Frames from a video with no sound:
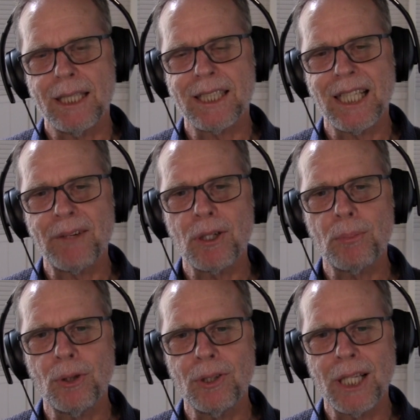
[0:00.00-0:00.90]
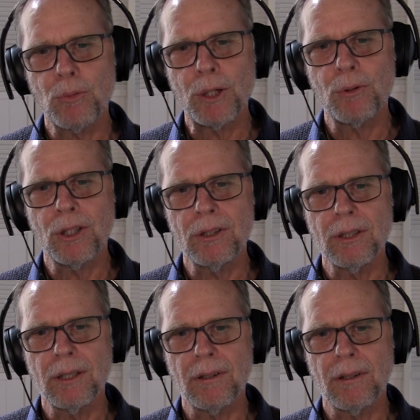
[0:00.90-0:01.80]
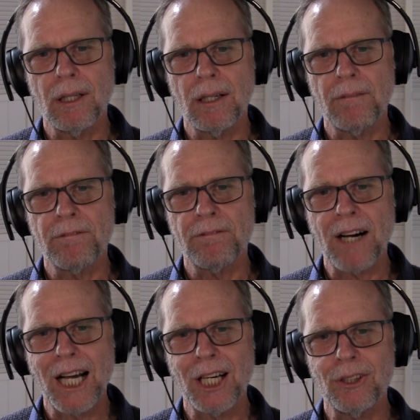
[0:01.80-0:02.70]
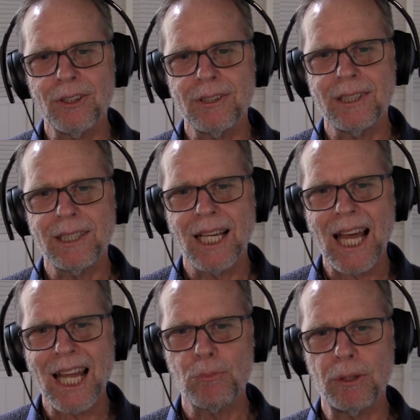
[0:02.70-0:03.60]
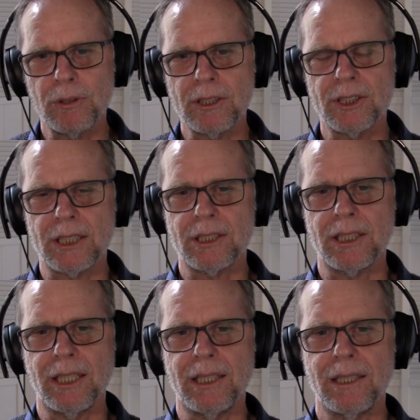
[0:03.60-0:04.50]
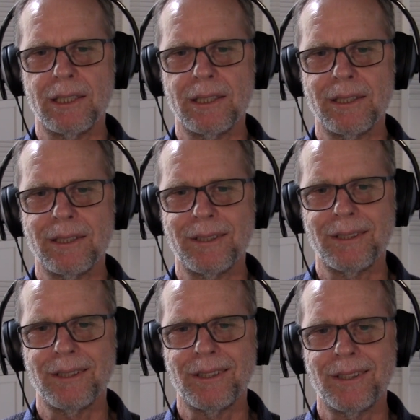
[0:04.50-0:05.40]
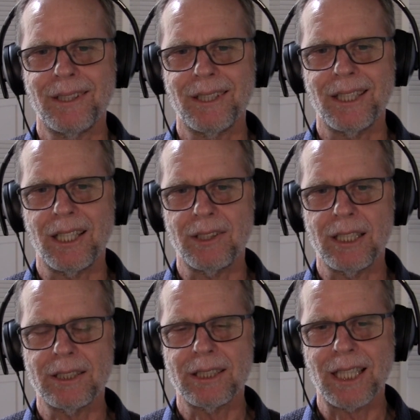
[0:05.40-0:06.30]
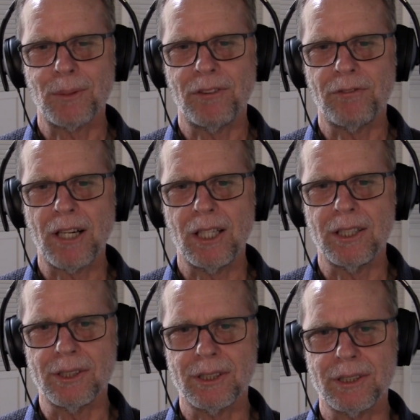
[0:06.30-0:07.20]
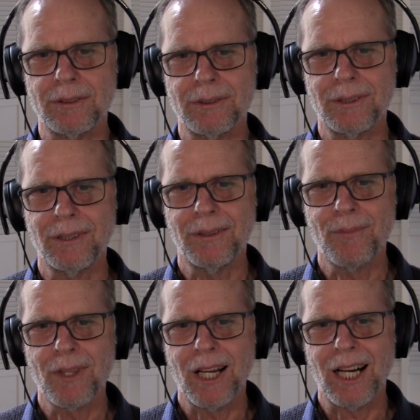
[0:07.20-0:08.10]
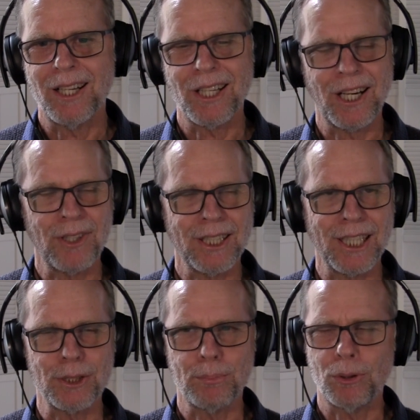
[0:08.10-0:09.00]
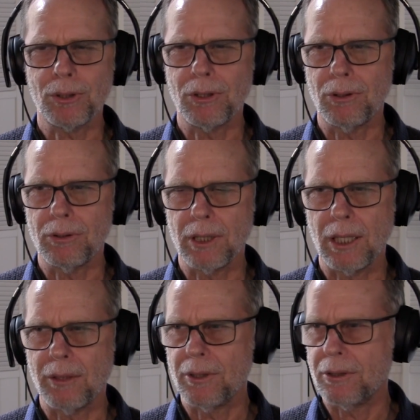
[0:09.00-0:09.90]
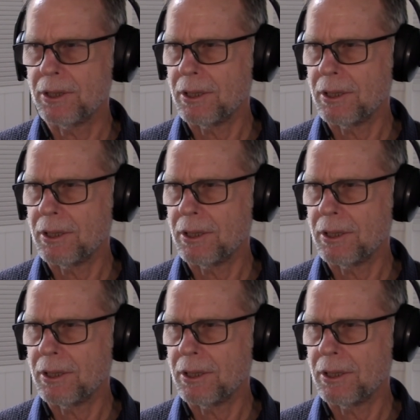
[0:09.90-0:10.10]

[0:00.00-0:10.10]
It's inevitable that we will fail and we will succeed. You know, there's going to be failures. I think there's a book called, I